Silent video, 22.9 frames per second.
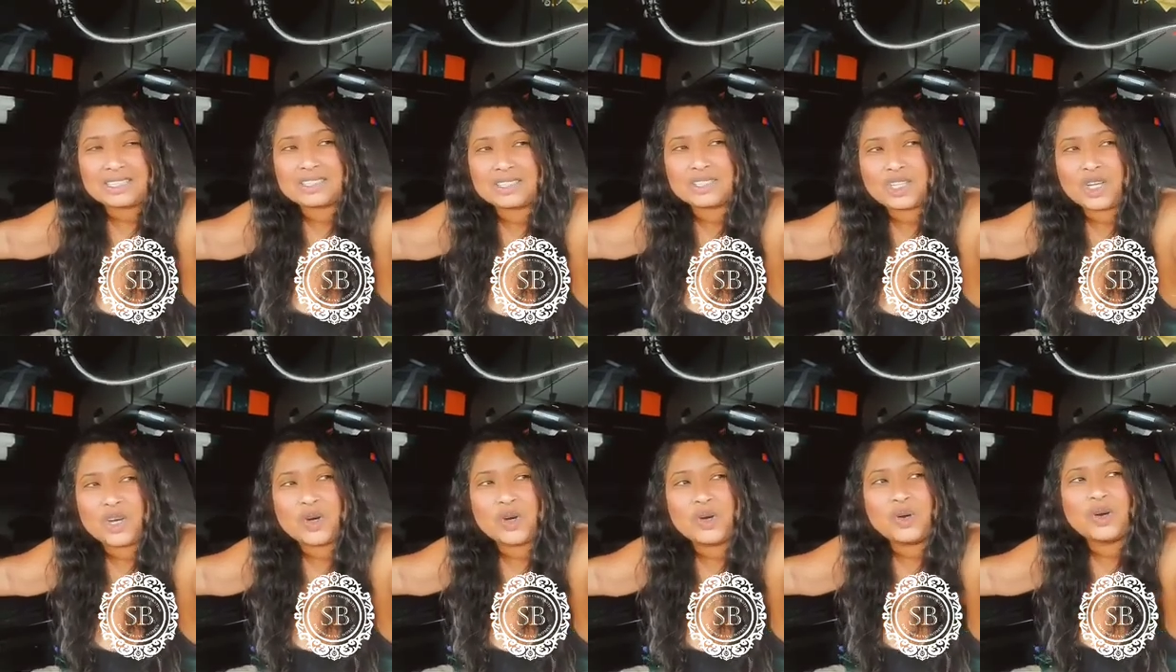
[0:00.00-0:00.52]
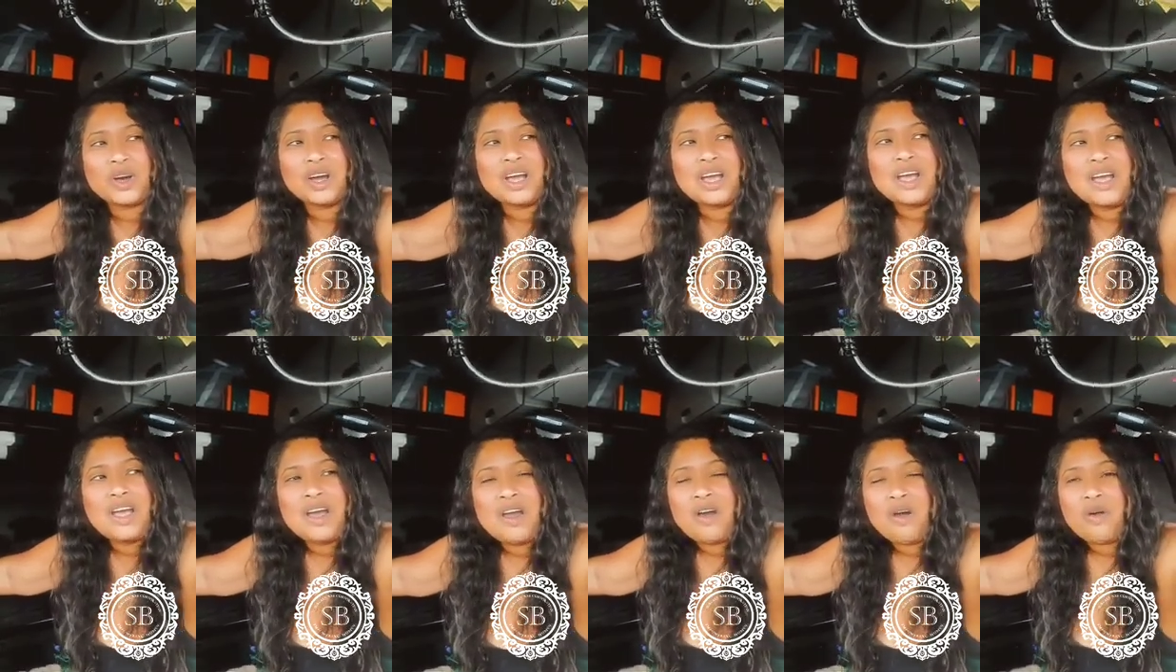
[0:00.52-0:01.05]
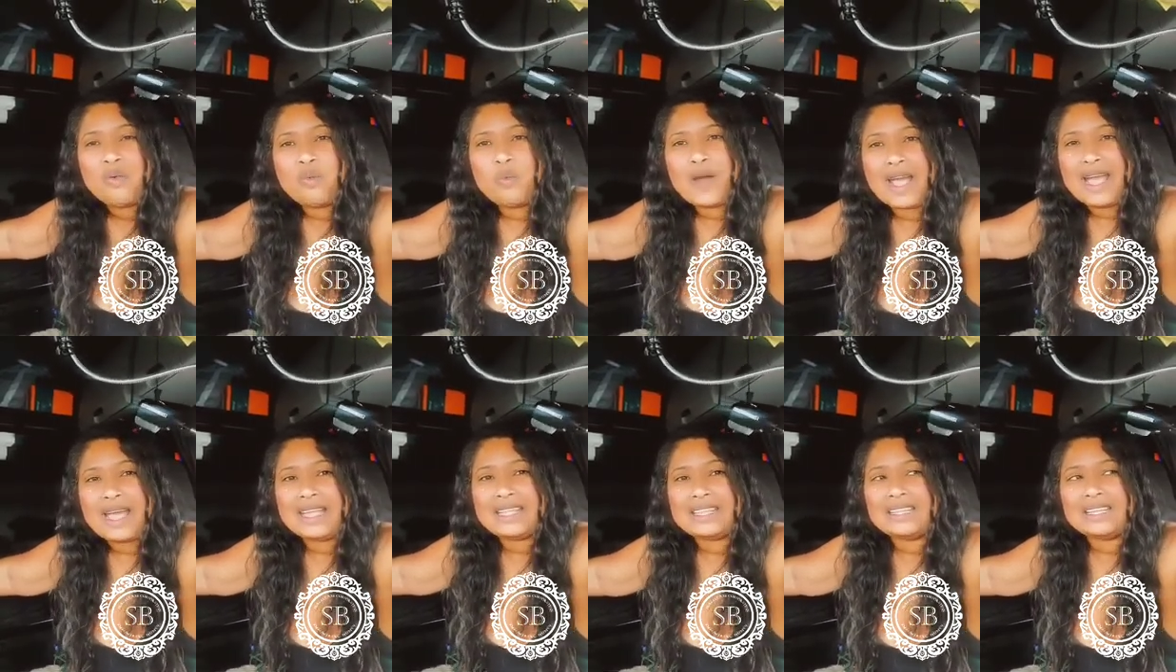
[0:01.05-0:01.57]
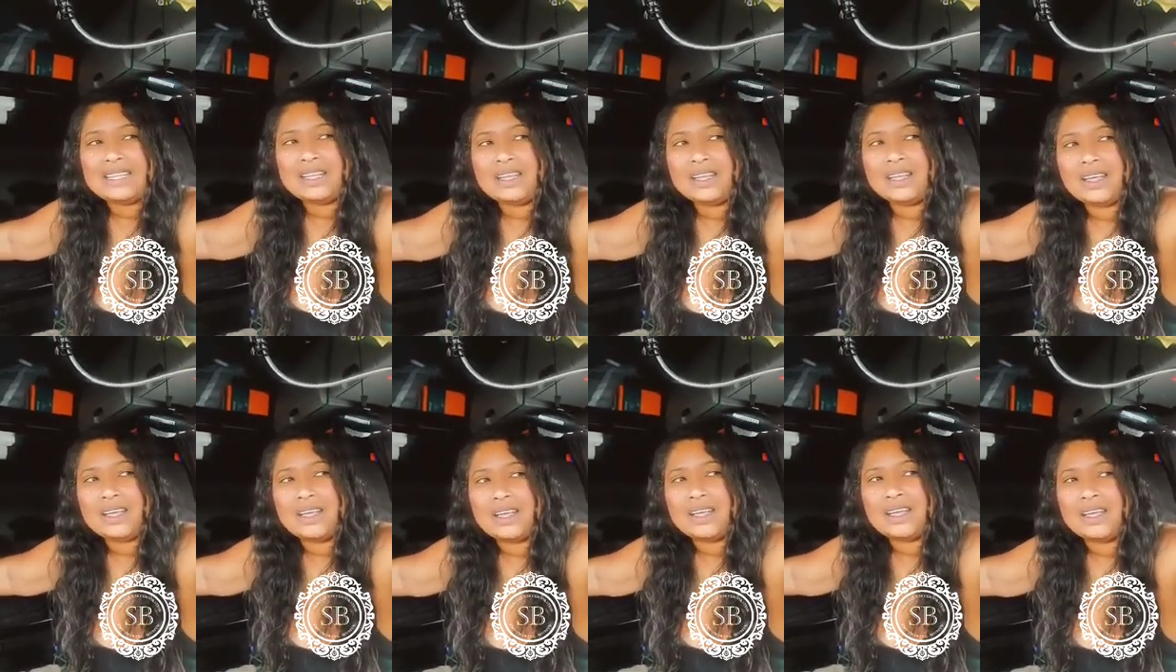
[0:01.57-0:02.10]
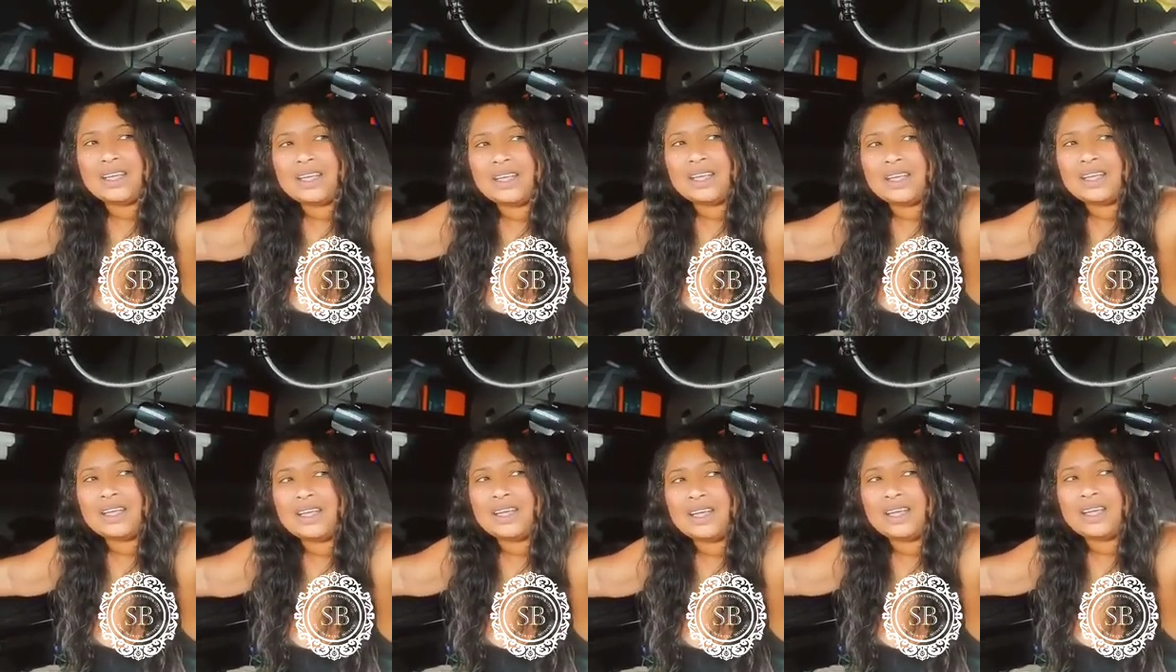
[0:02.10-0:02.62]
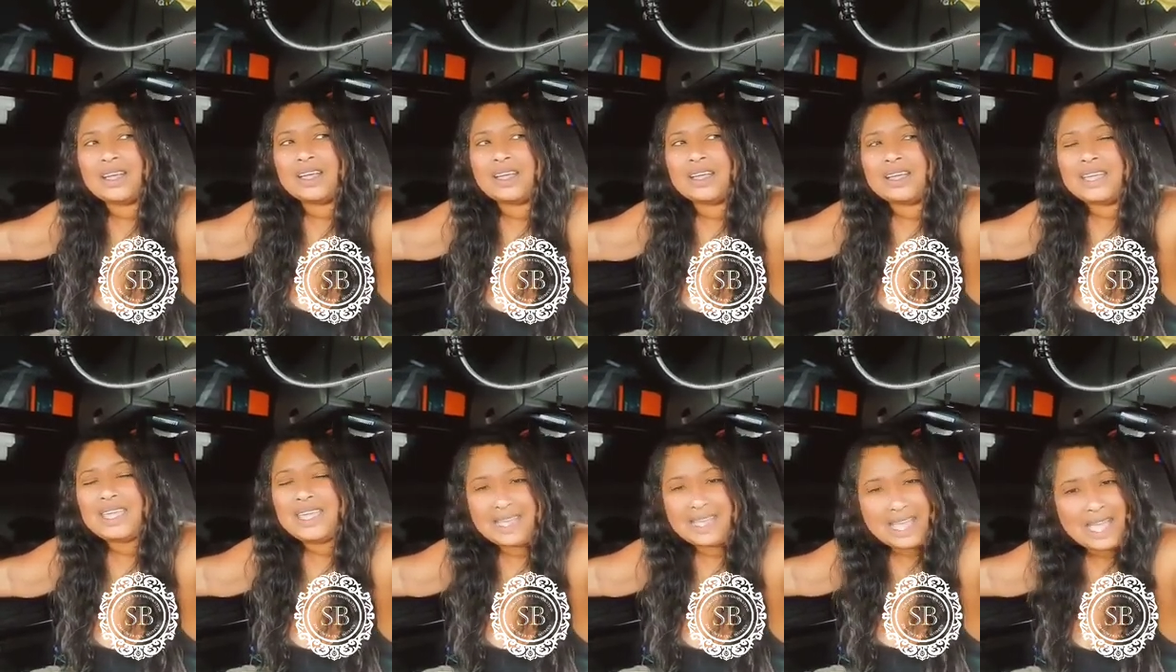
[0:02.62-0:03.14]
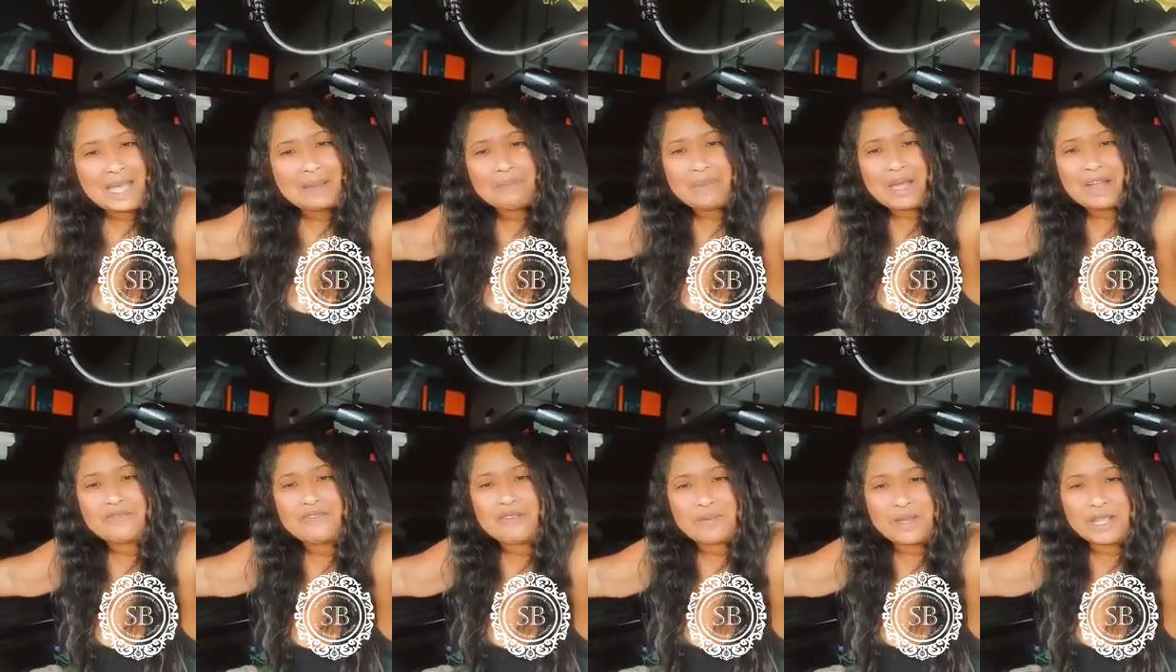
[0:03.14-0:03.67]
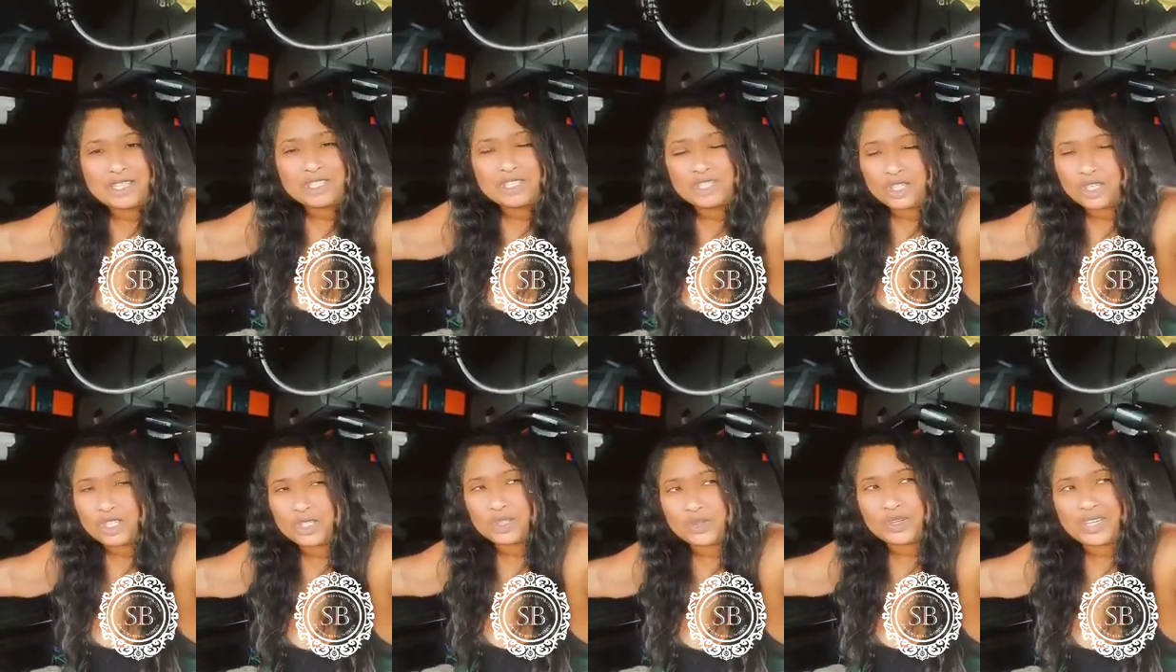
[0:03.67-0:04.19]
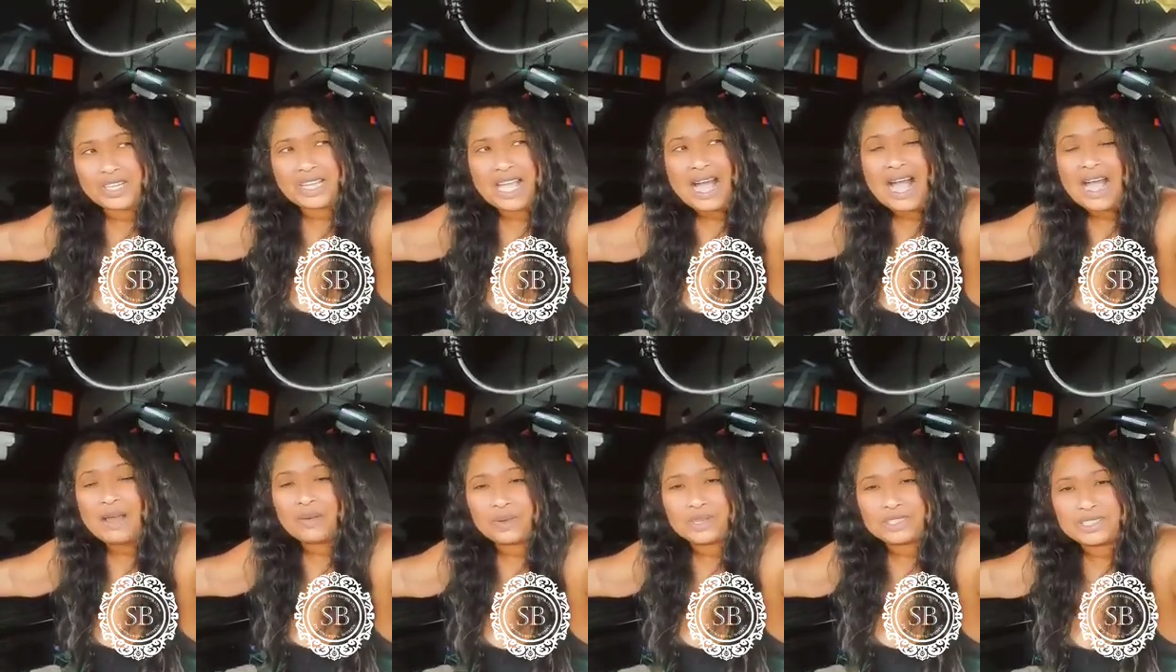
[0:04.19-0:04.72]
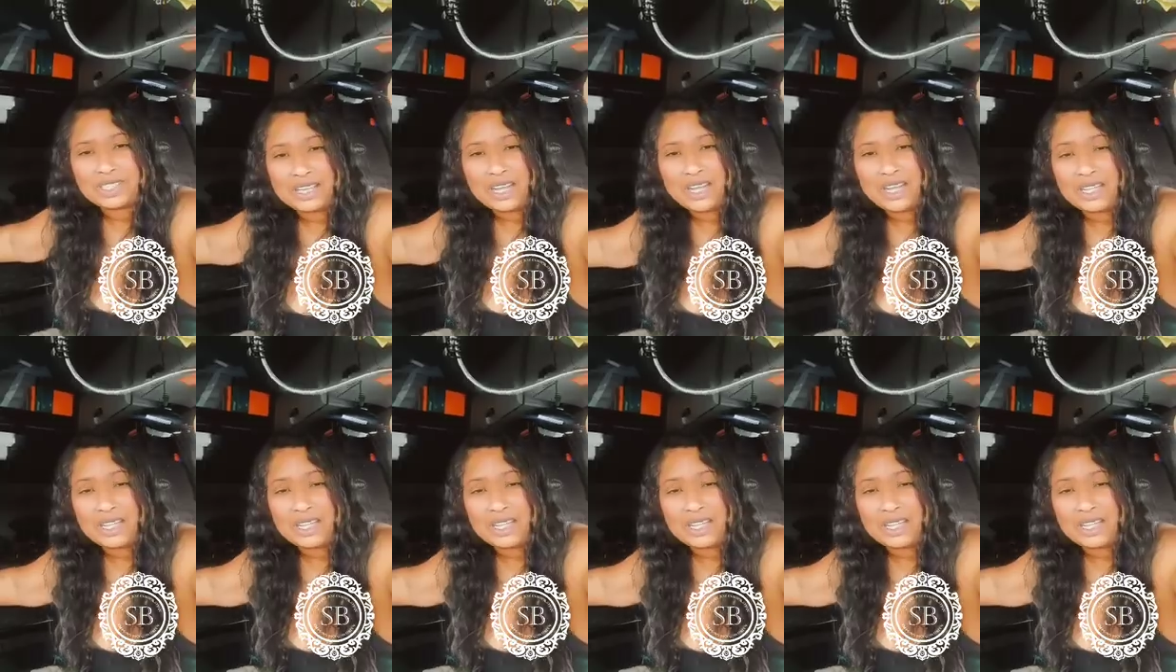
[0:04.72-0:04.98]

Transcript: he came back from his surgery, I was in the overnight room already and I was awake.